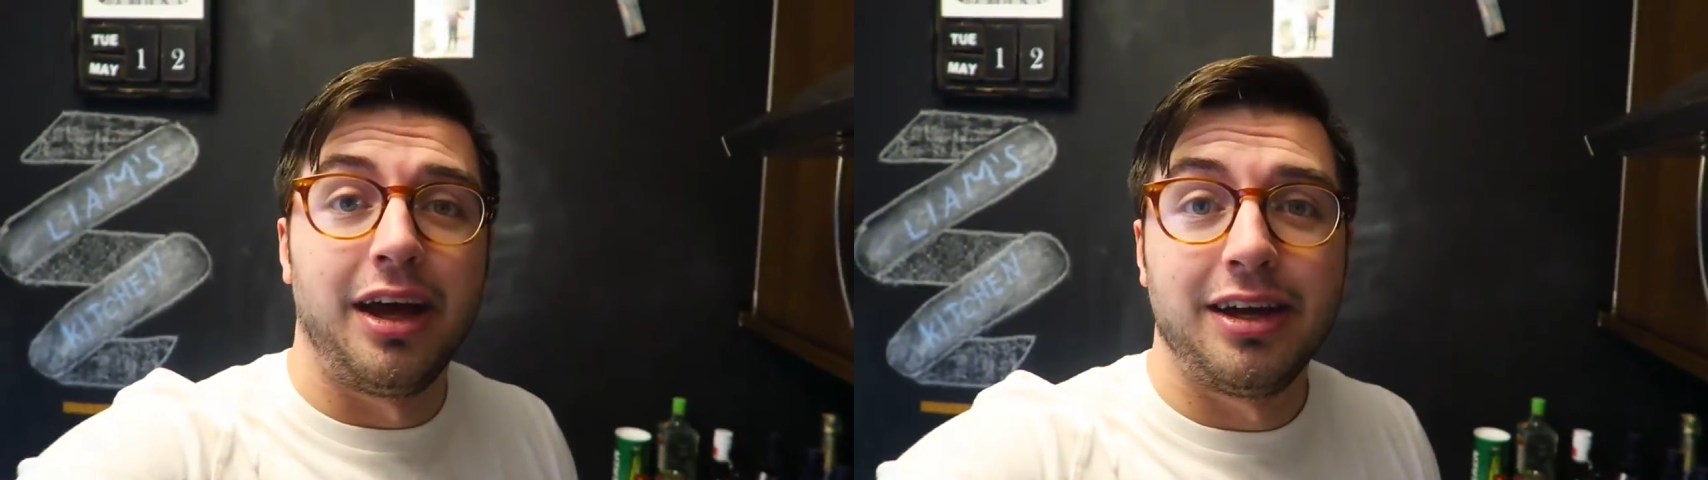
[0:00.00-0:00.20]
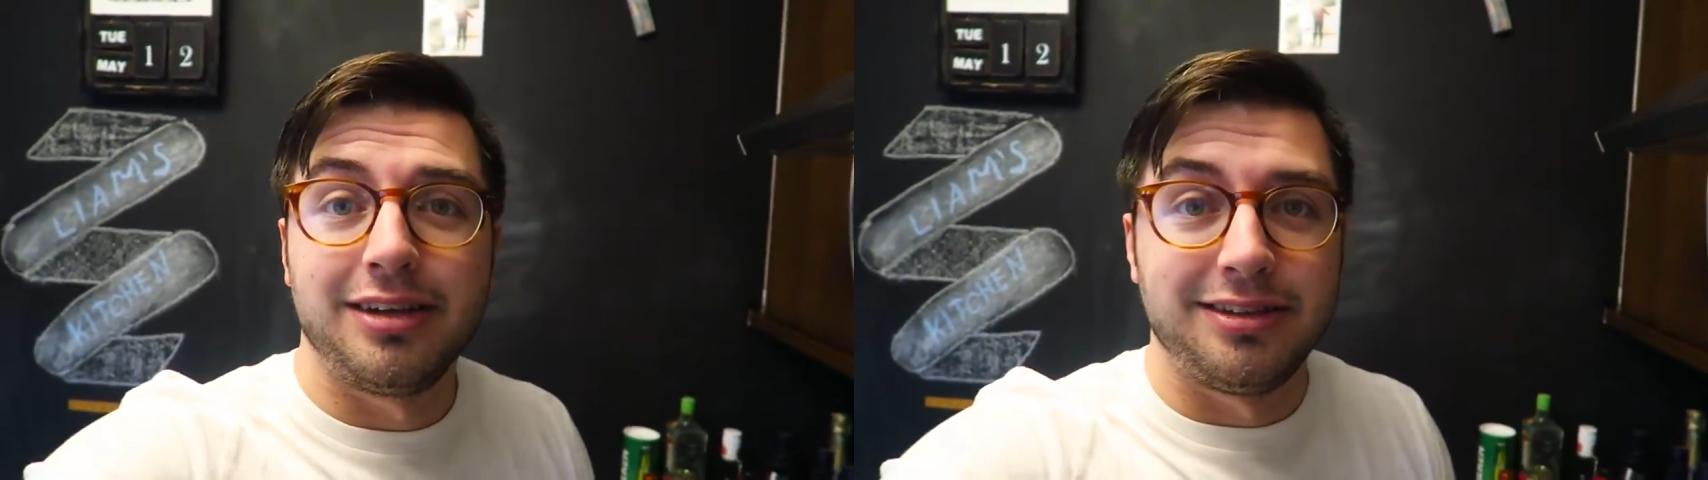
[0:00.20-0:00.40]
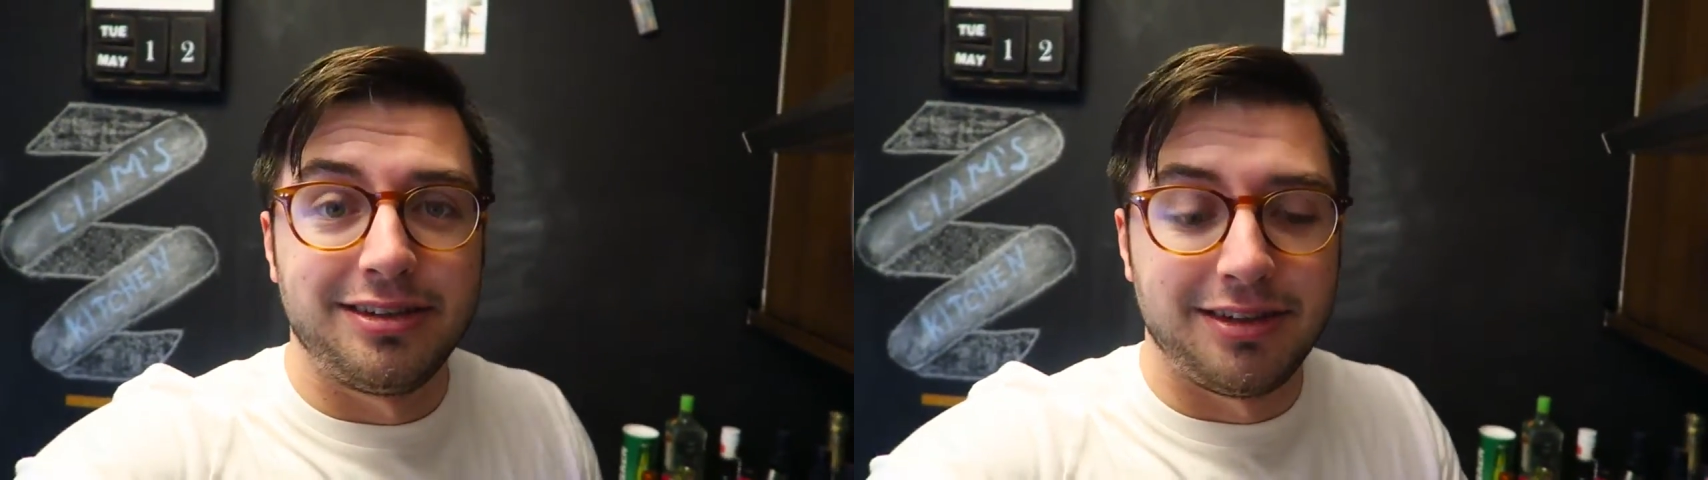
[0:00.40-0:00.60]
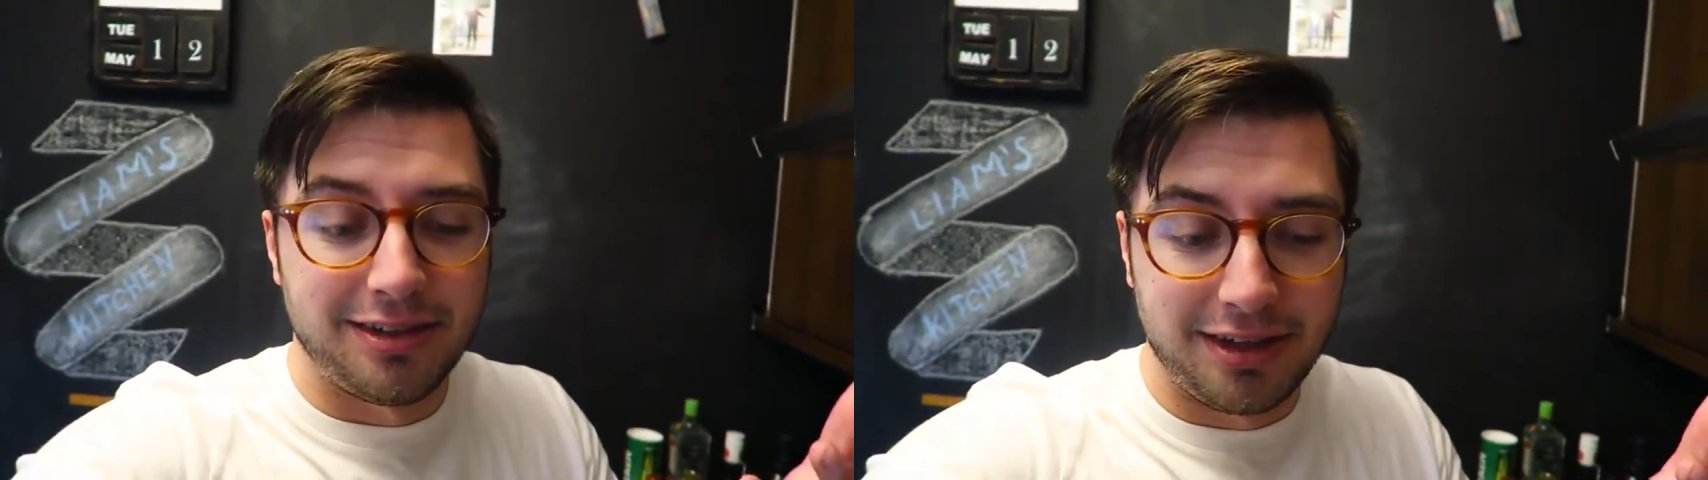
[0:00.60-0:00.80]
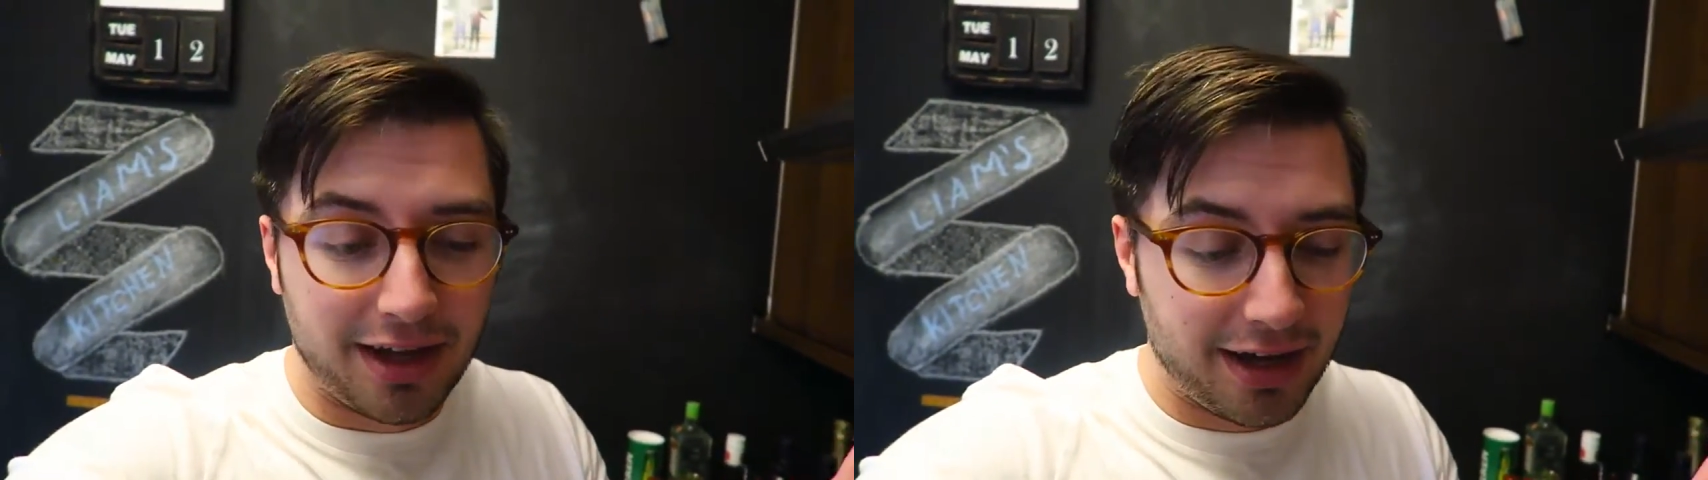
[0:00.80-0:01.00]
And
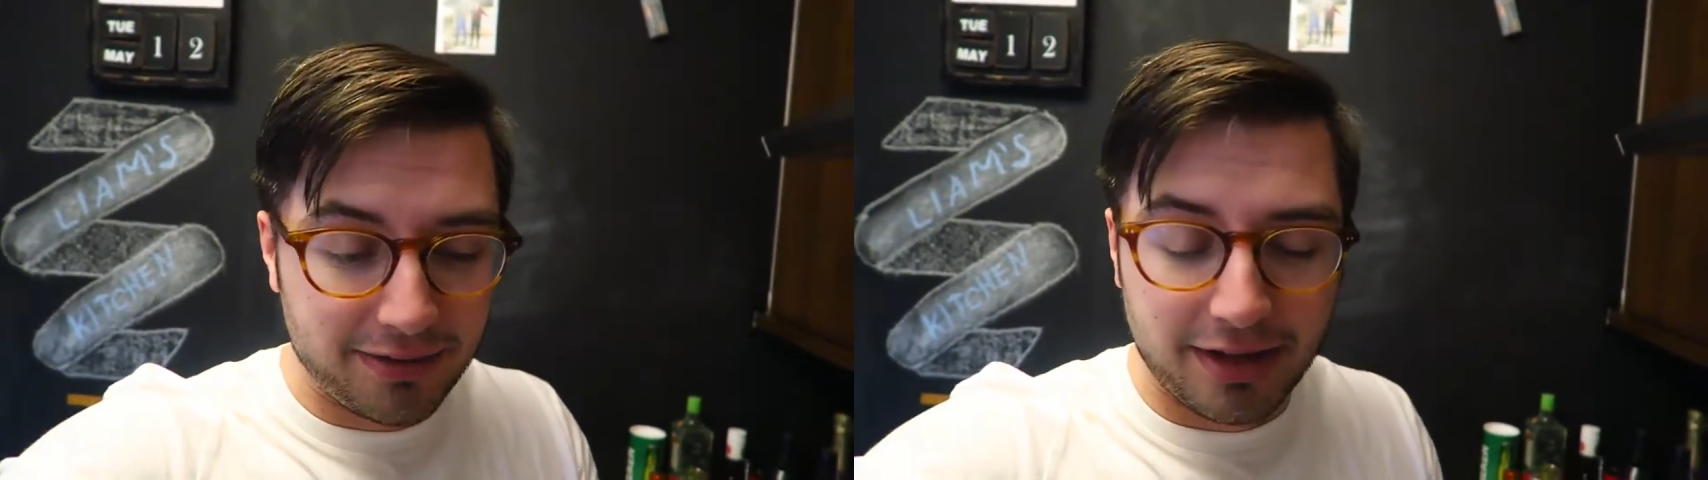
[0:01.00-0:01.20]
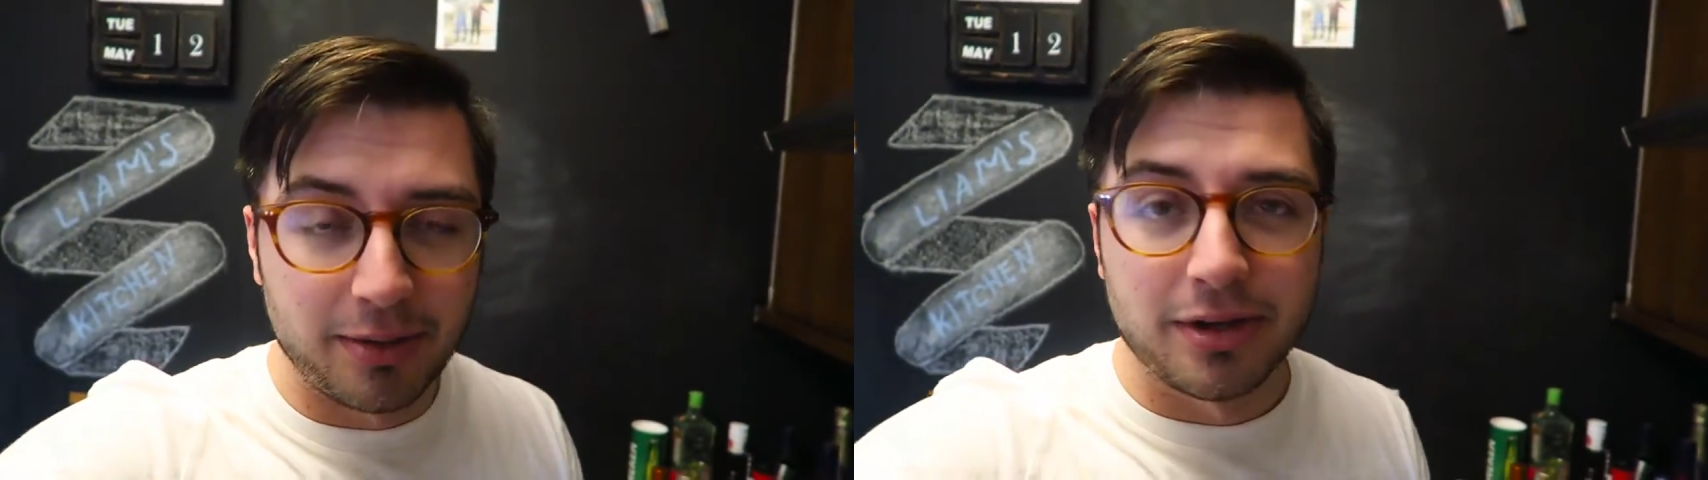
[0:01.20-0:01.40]
after that,